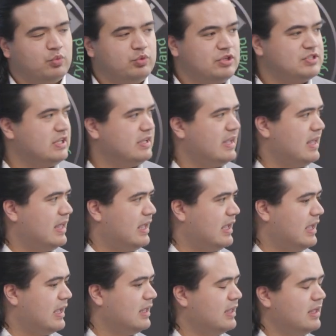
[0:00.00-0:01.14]
using
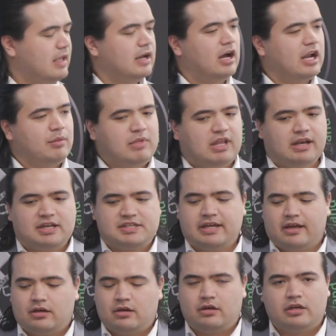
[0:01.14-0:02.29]
an automated
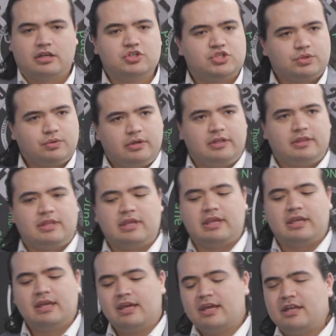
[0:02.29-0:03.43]
attacker and showing
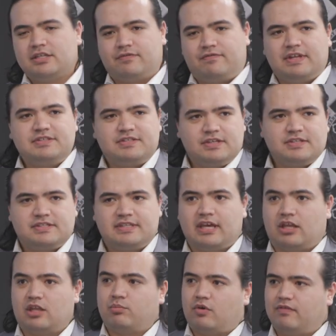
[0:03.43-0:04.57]
the defenses
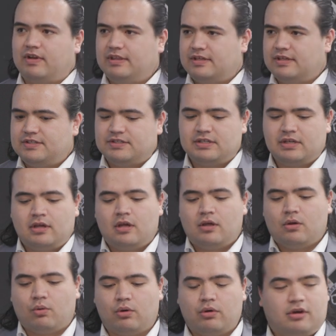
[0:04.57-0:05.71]
that can prevent this,
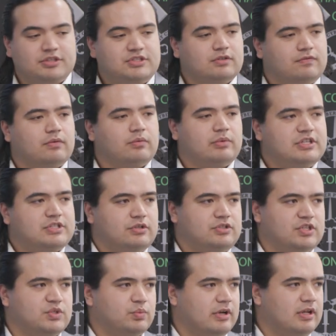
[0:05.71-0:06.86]
or also for research
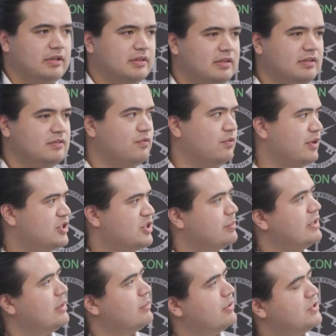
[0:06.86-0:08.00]
as well, for us to
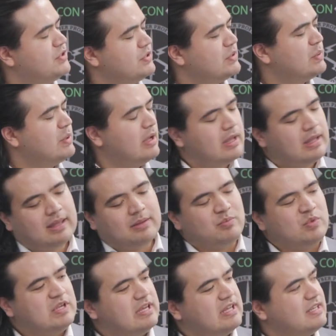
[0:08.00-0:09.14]
be able to
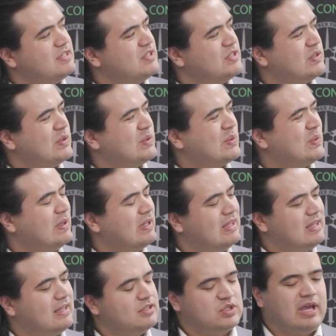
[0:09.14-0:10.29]
begin to
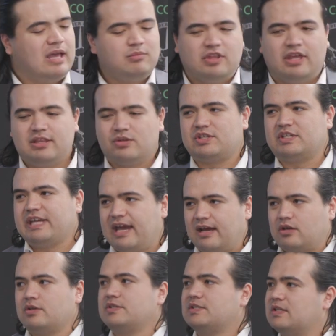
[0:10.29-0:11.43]
emulate those
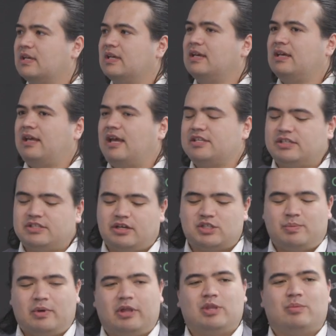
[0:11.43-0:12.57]
attackers. As I
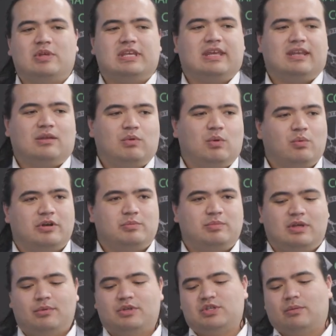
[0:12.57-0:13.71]
talked about in the beginning, we want to
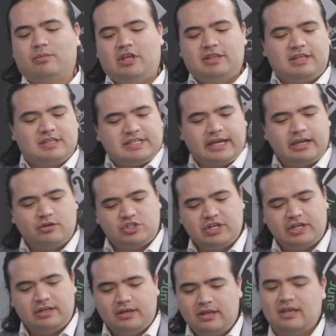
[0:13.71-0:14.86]
be able to emulate the entire
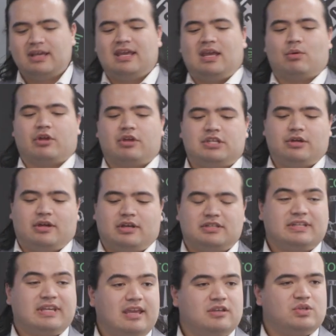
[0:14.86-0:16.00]
chain. While Caldera
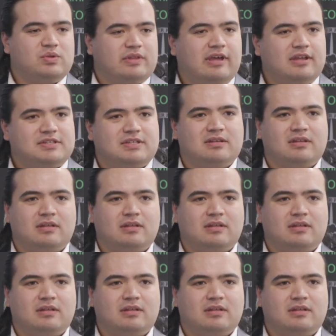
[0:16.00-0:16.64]
can't do that,